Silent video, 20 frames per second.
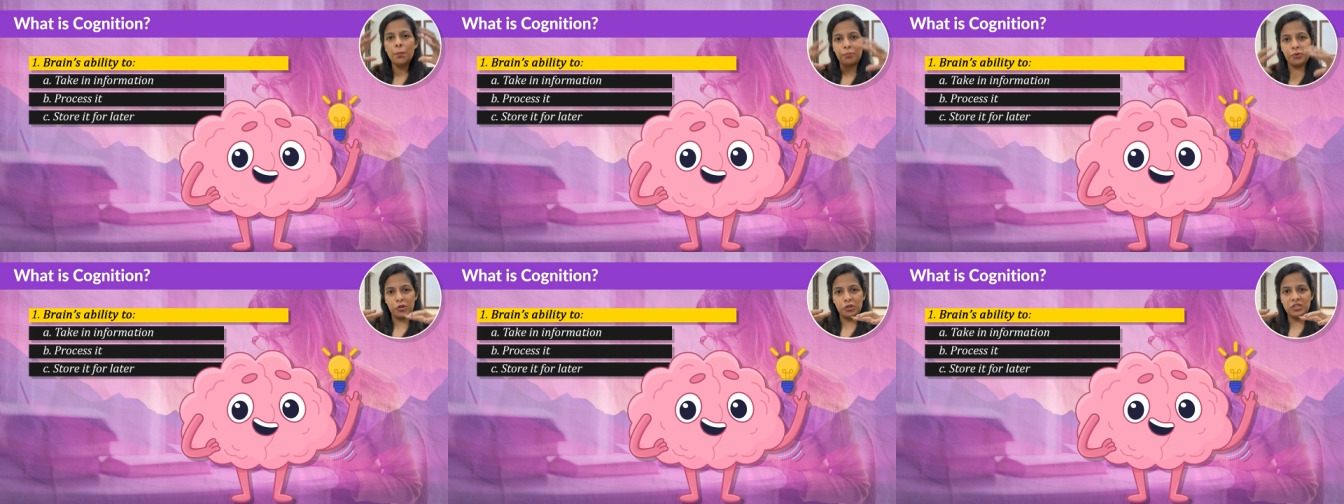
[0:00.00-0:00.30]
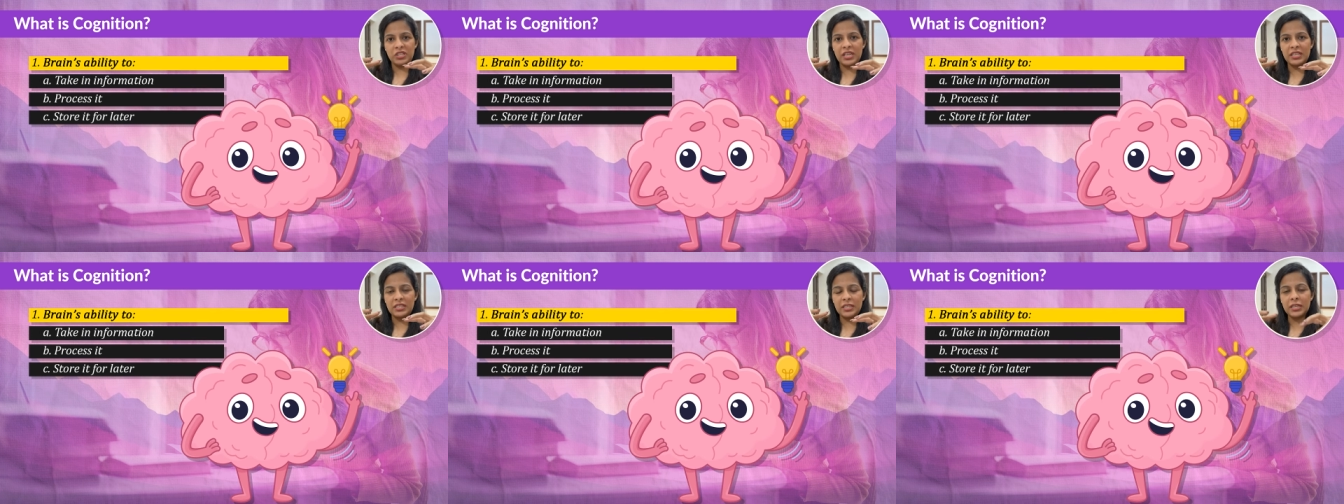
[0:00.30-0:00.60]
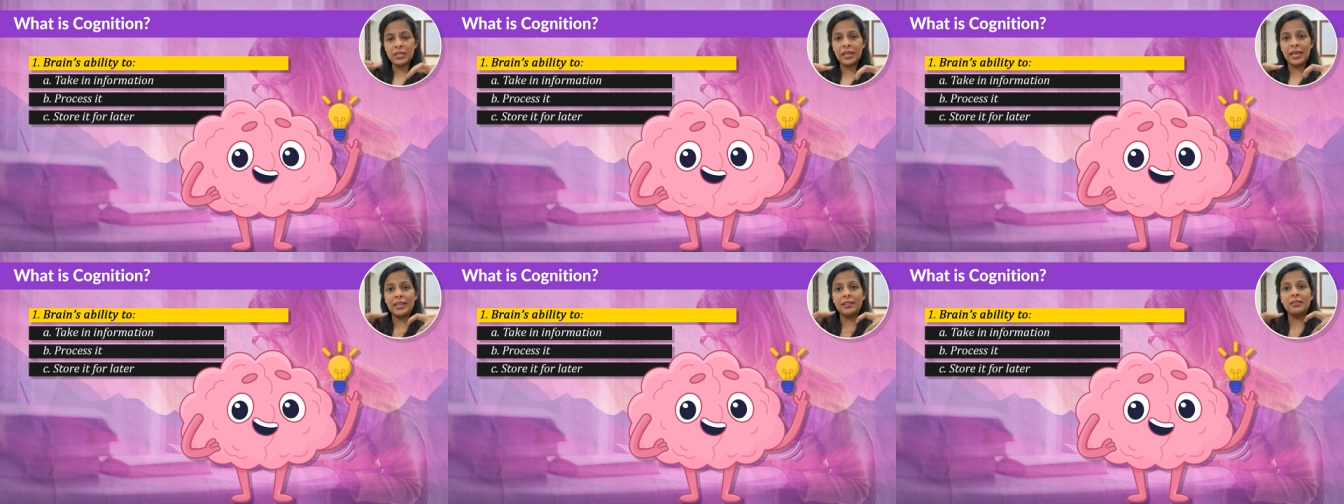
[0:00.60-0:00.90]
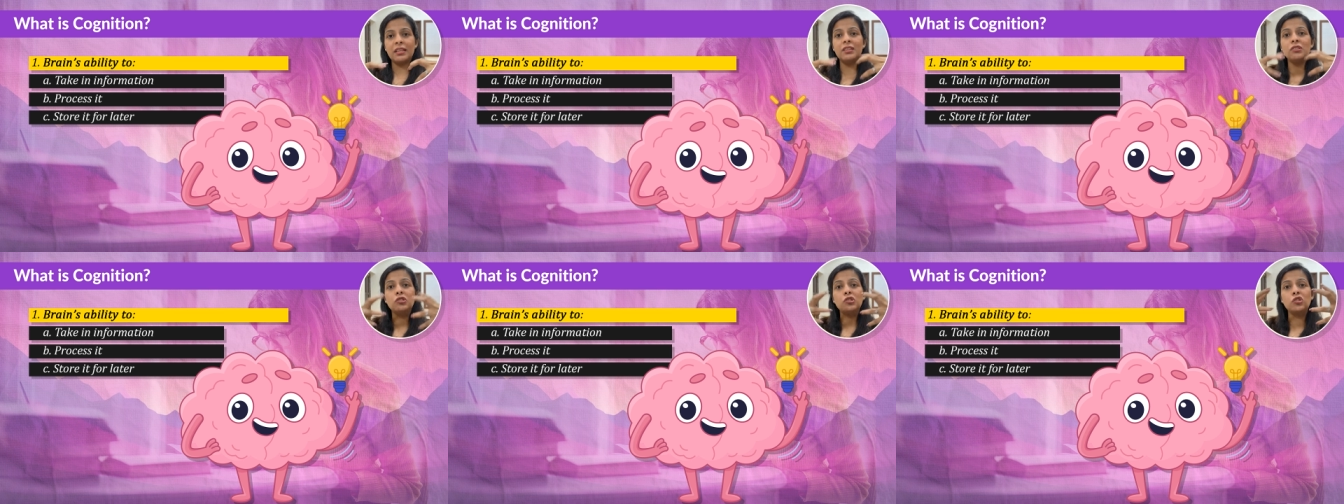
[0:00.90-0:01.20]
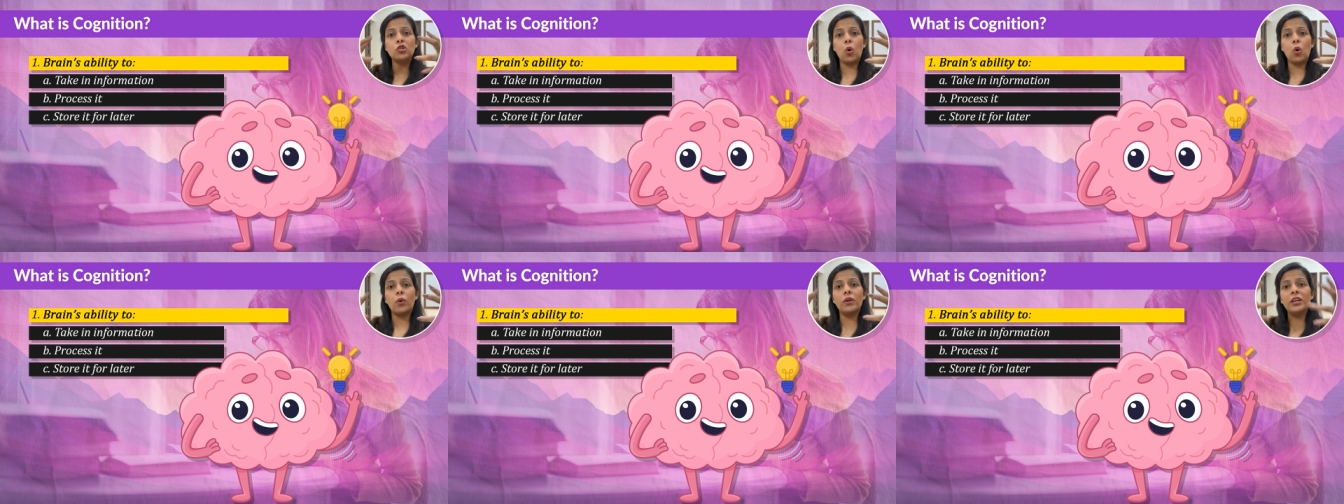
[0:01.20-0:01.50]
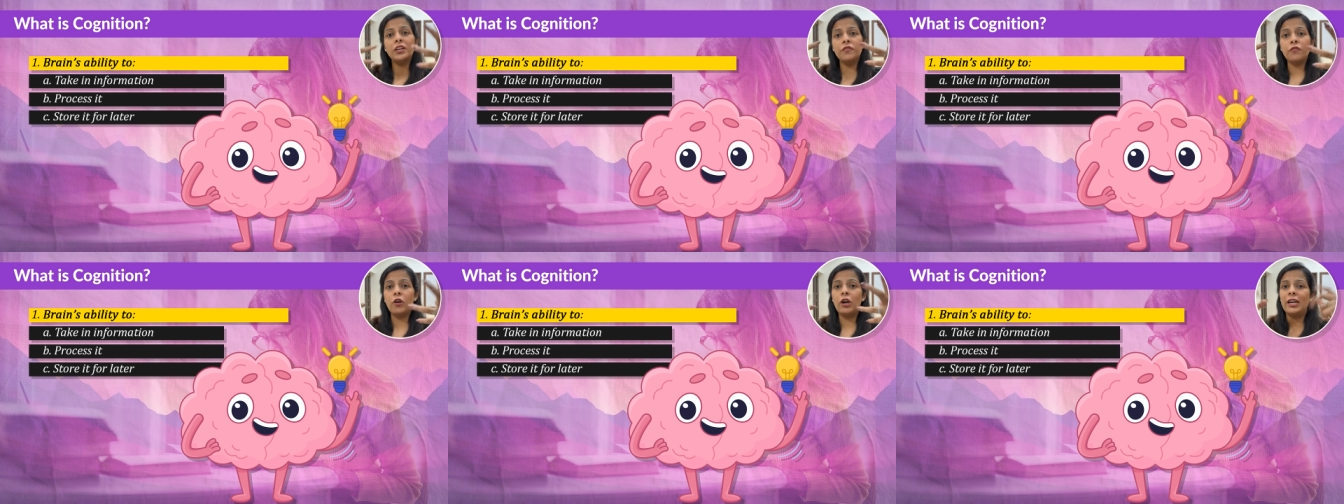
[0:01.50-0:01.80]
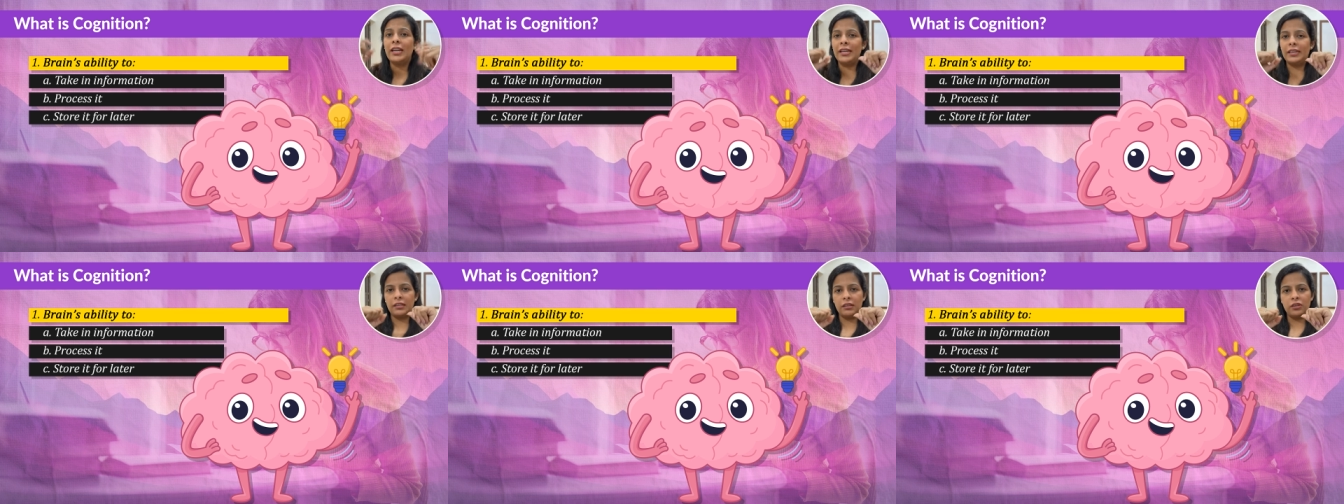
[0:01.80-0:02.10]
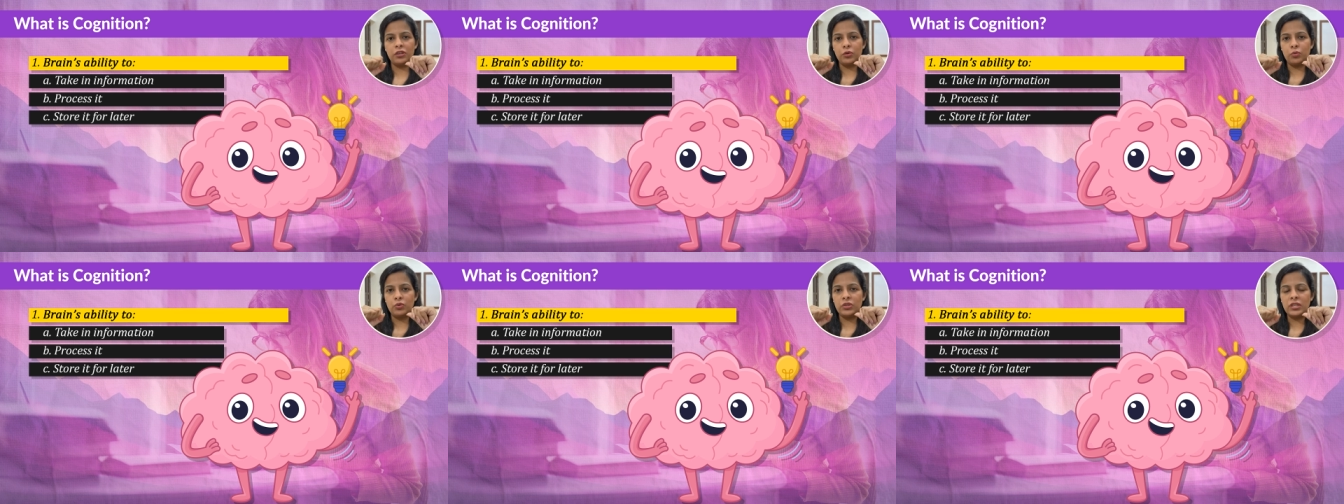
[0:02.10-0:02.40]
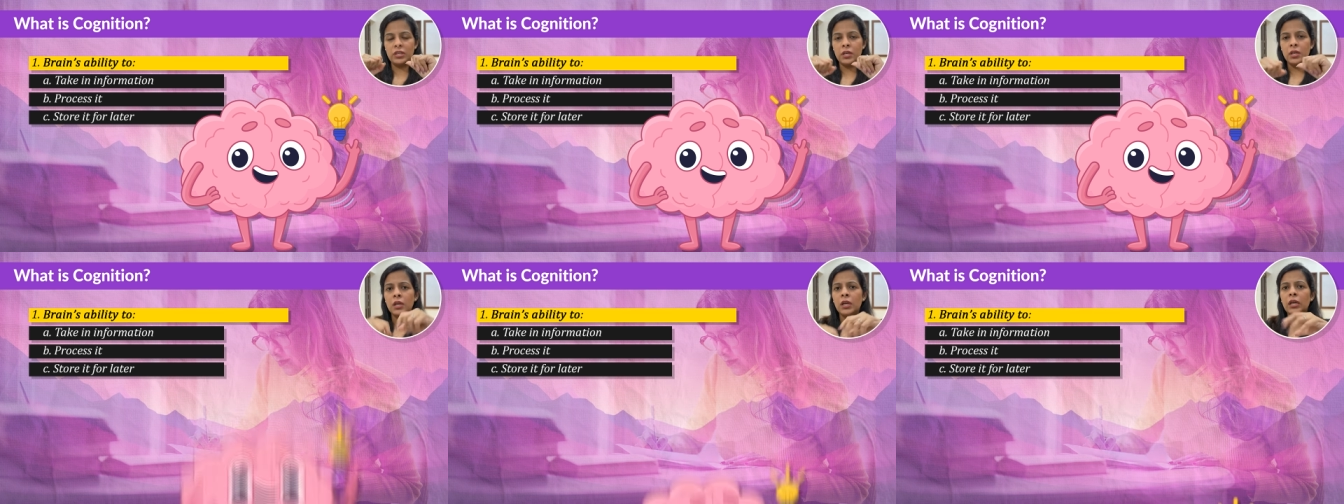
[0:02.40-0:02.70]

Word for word: process it and then store it for later use.